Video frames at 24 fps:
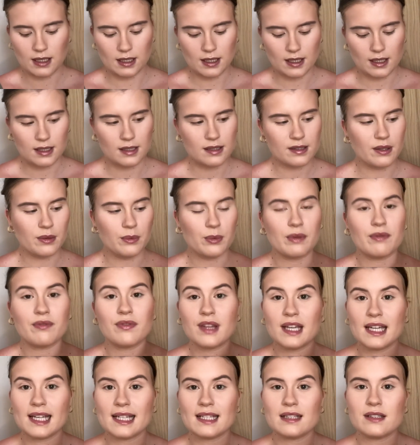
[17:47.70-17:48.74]
So with
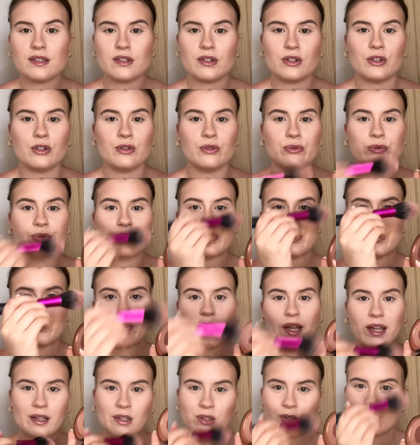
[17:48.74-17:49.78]
these, you
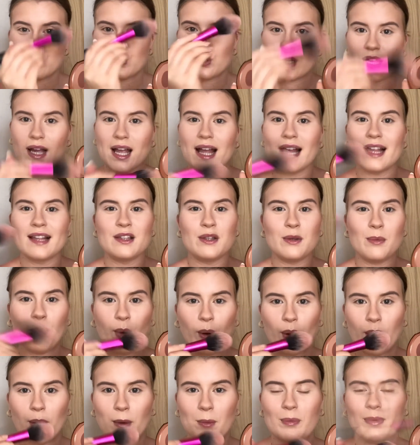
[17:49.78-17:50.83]
swish and you pop.
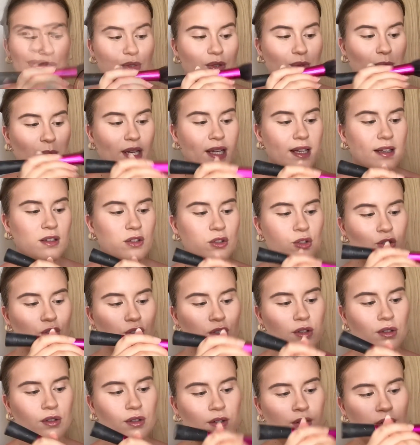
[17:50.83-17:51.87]
You swish
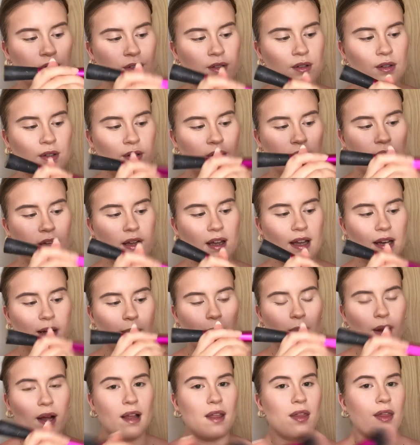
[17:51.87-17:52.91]
and
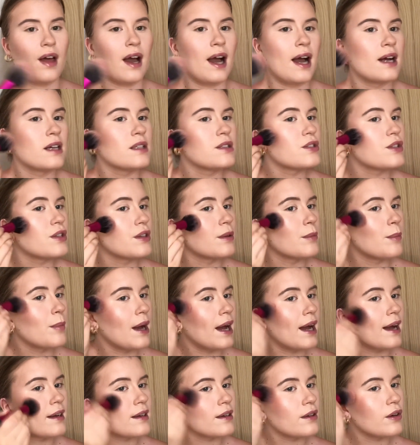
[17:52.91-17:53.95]
apply that to the back
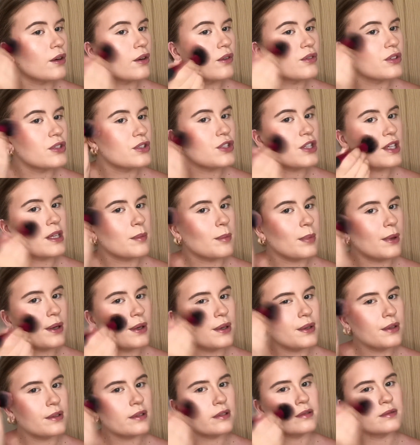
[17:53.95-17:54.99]
of the
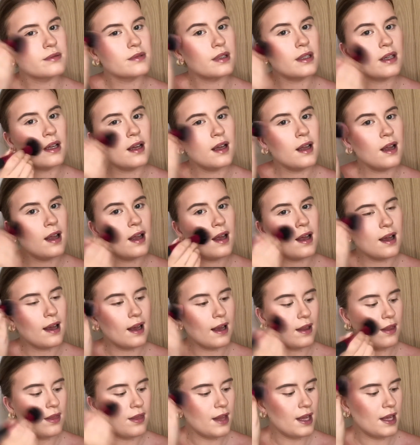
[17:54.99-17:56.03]
cheekbone,
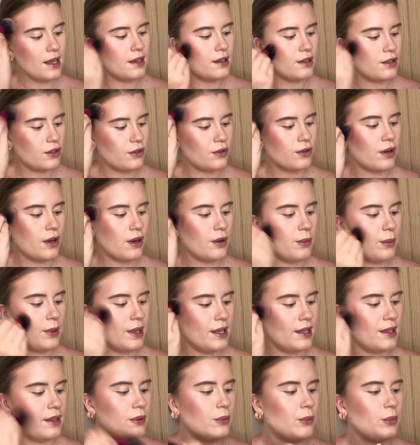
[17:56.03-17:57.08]
and then you go
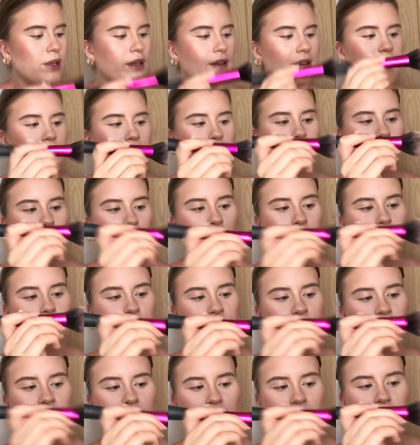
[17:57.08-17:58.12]
in with the pop
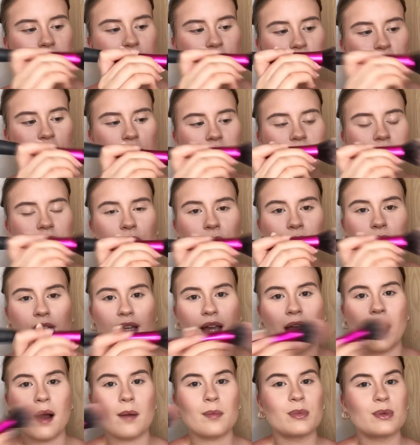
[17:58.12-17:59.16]
shade just on the
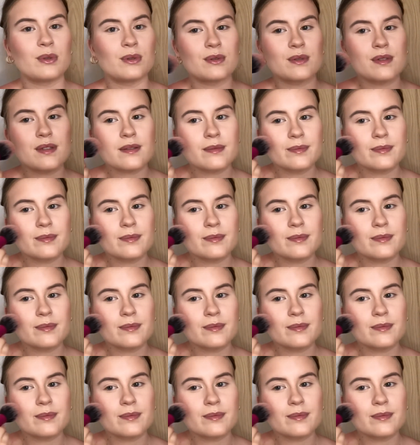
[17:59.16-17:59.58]
apples.